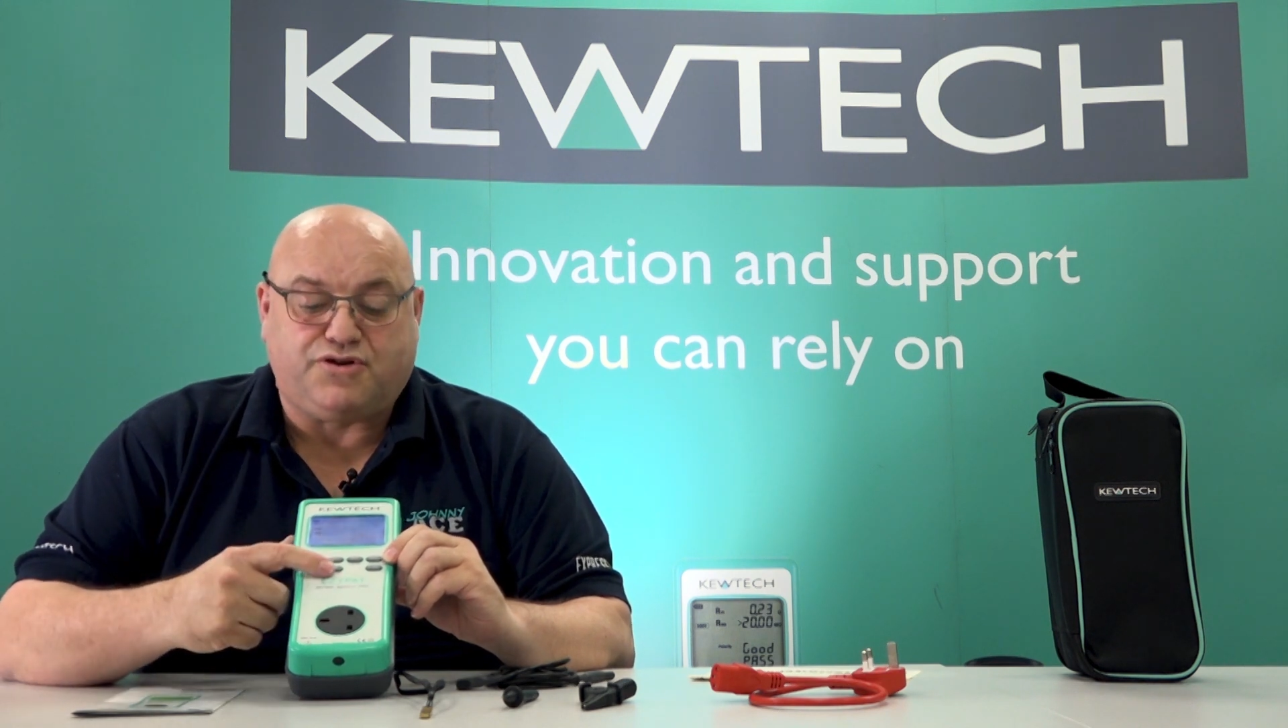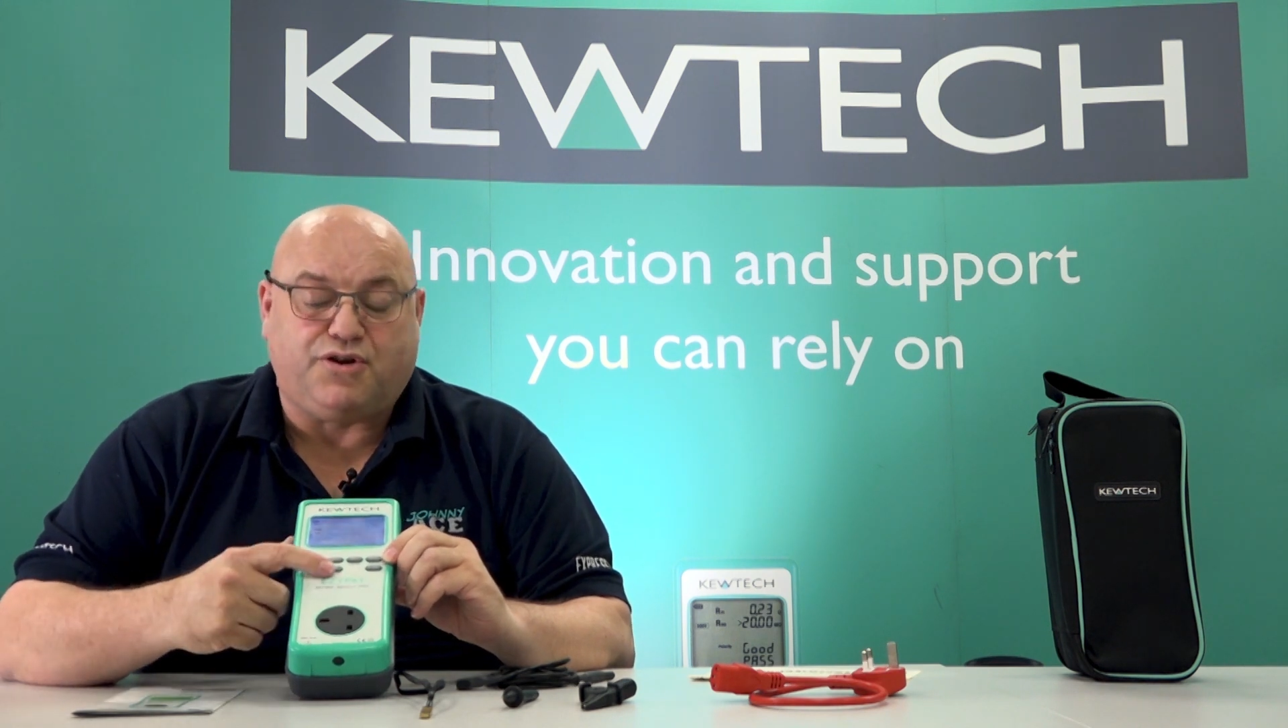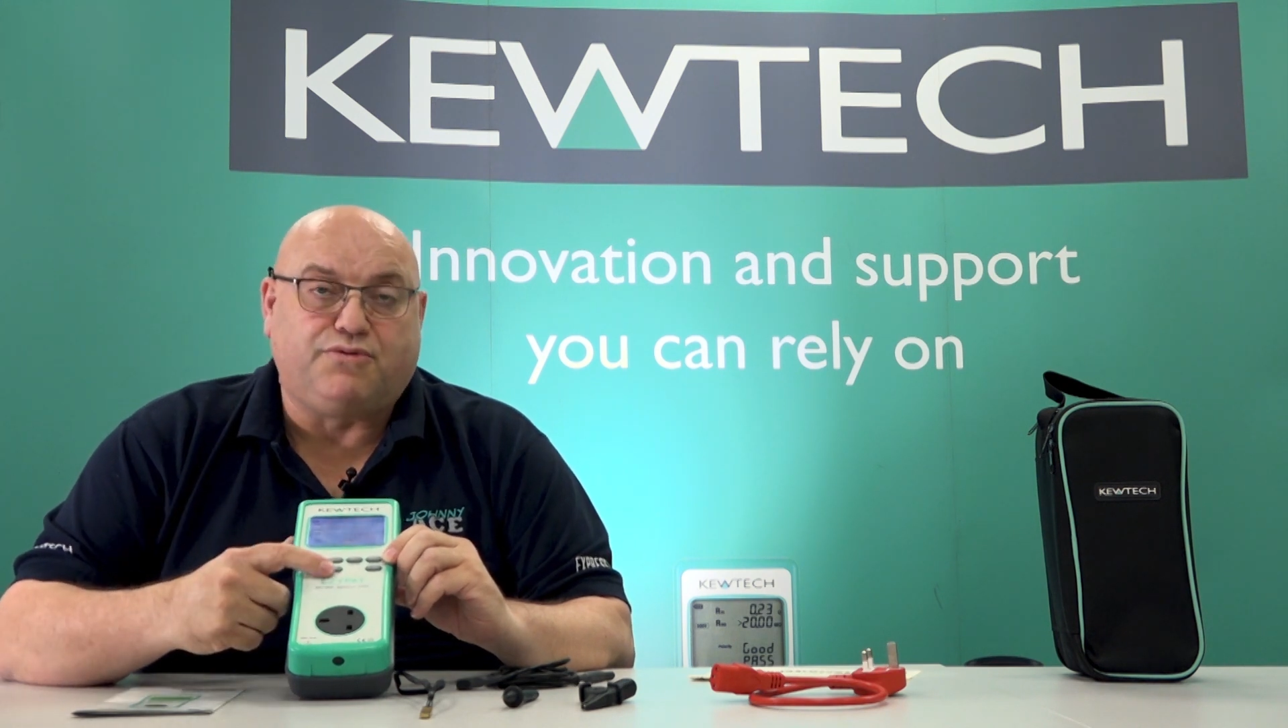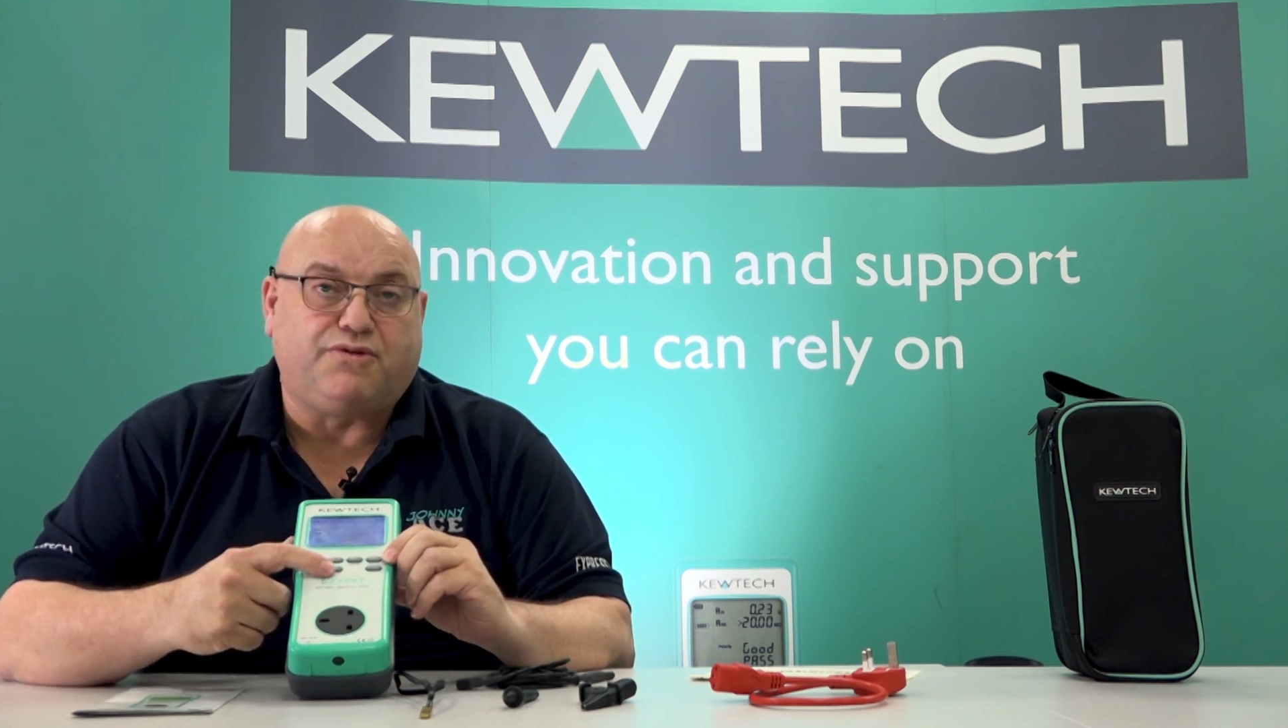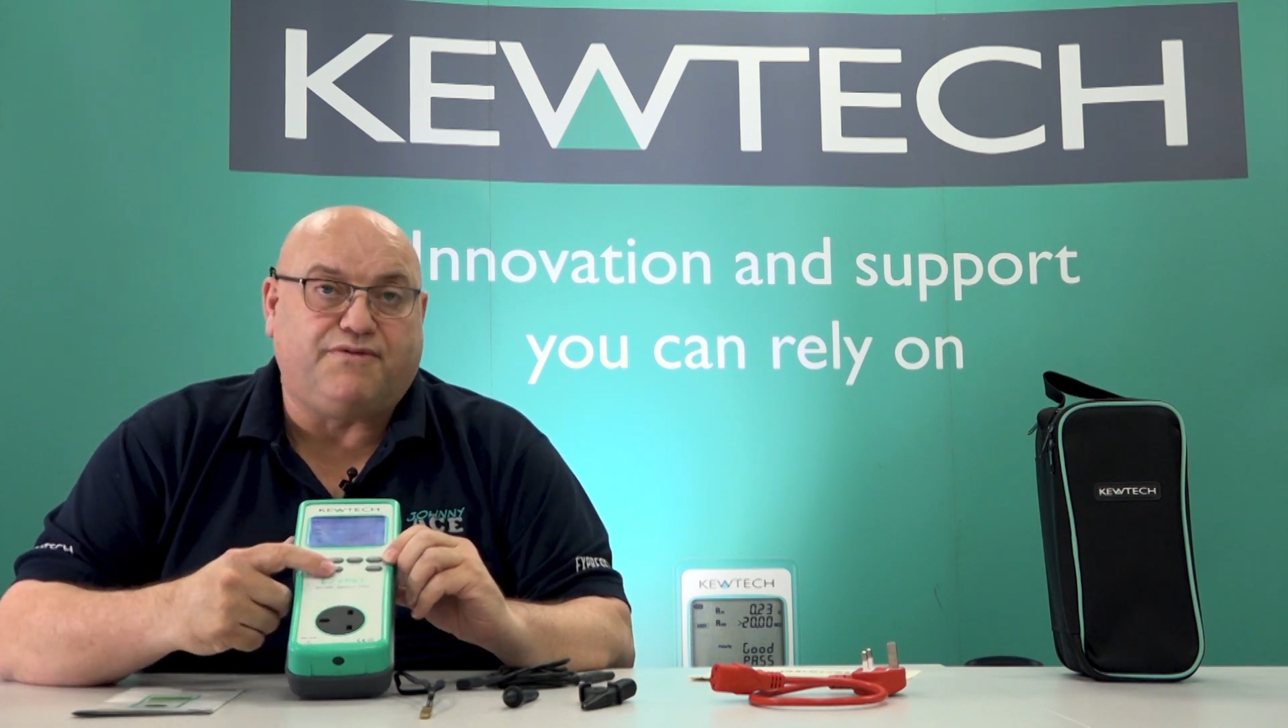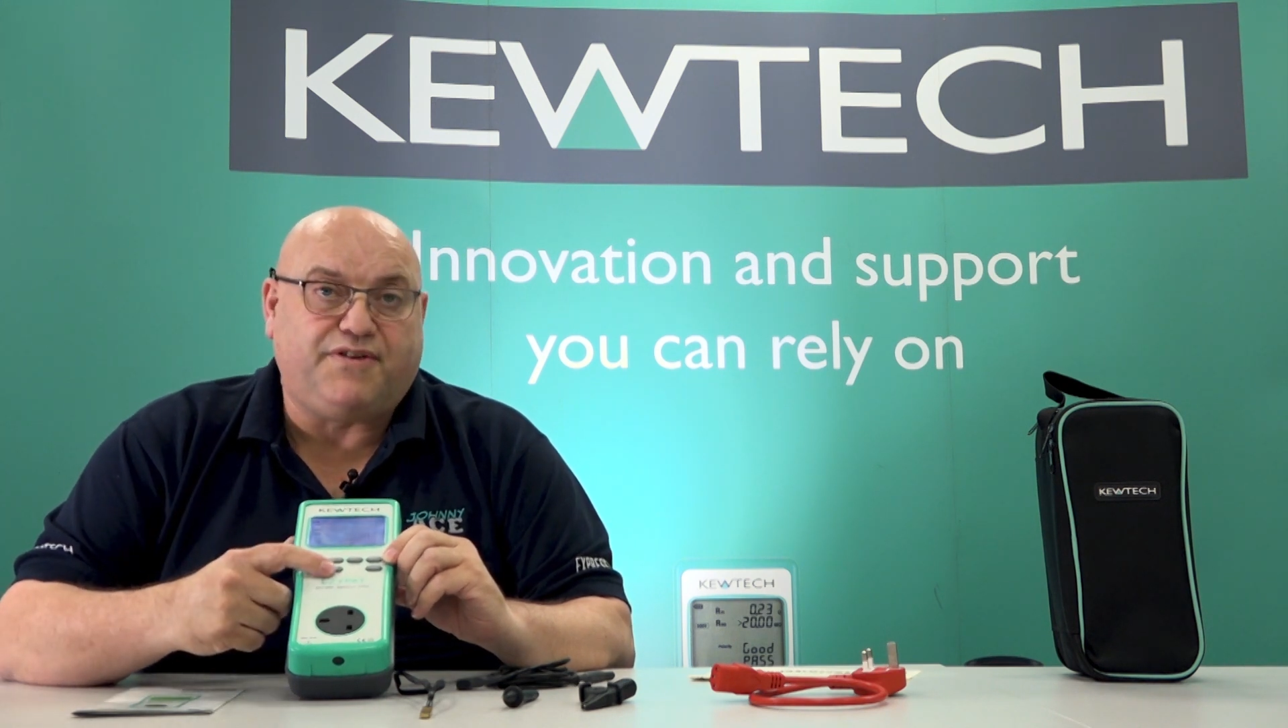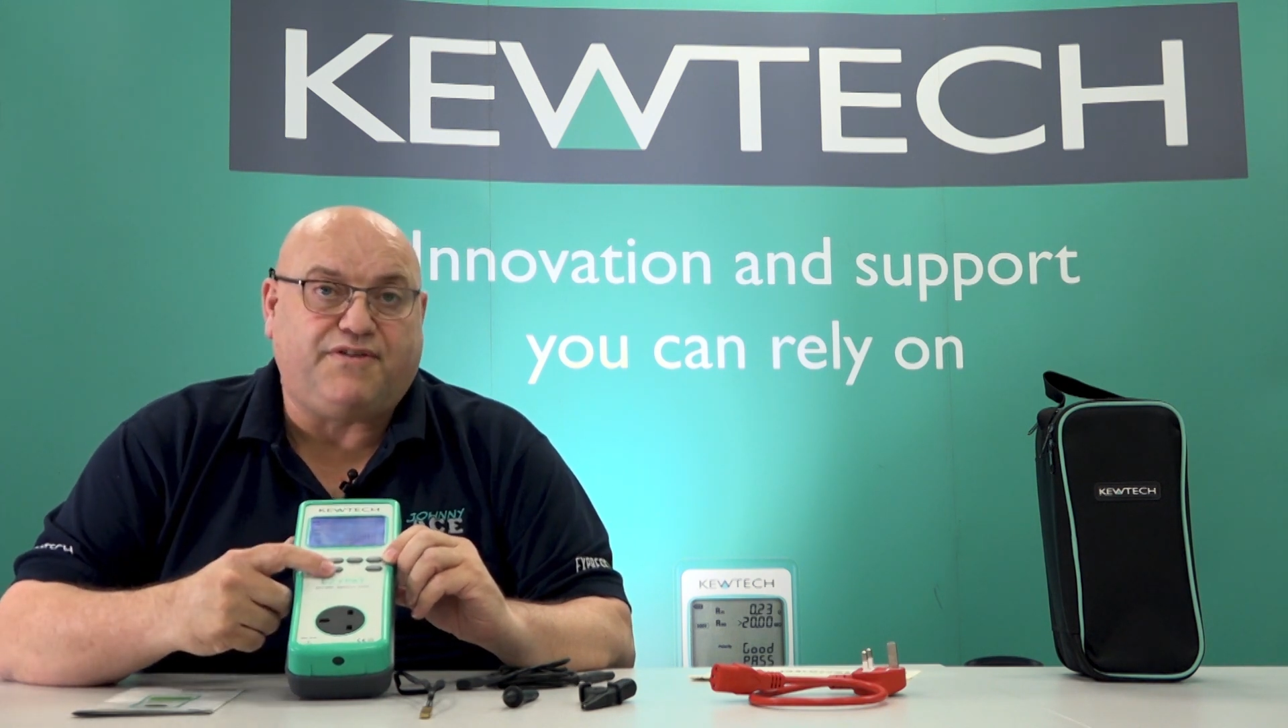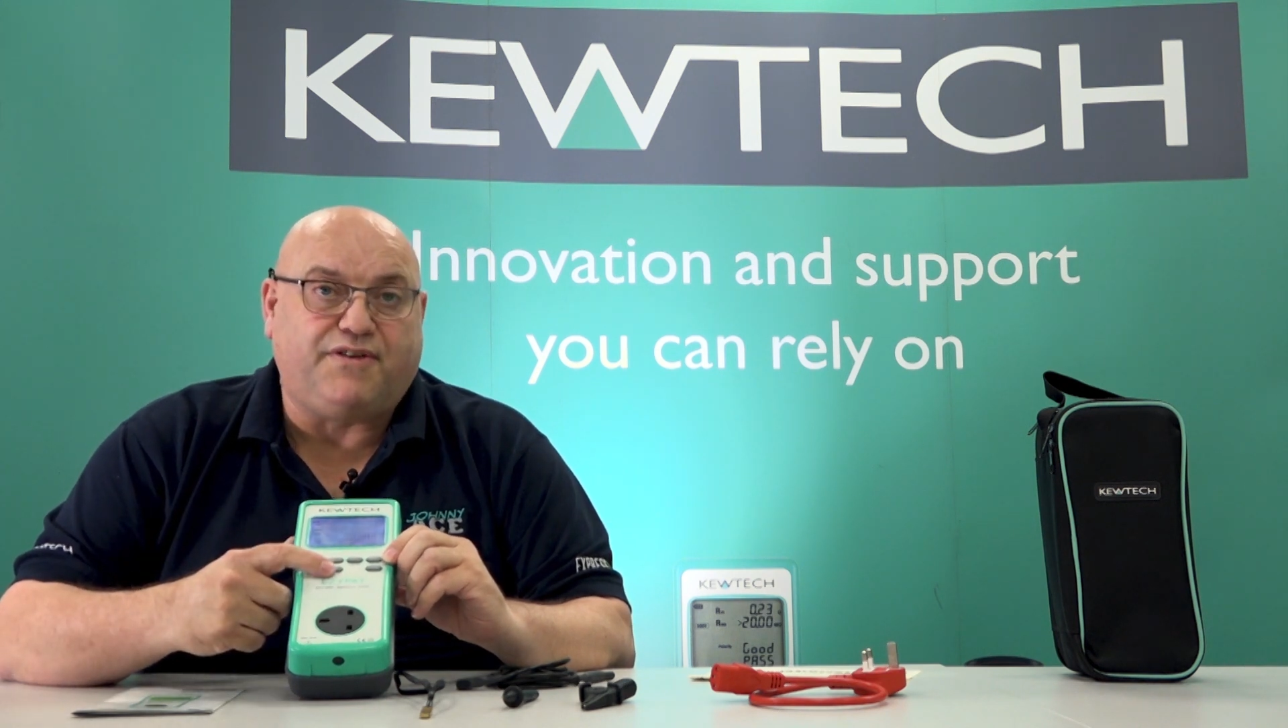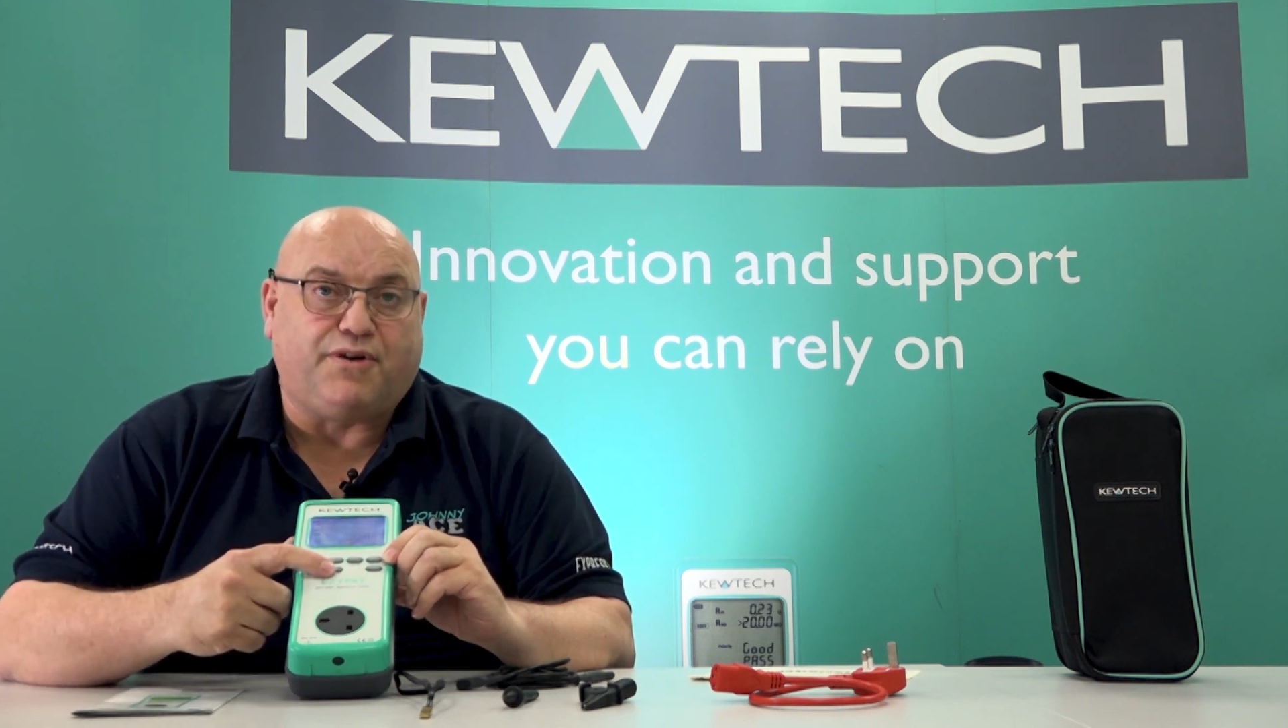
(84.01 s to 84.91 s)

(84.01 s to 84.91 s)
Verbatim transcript: 250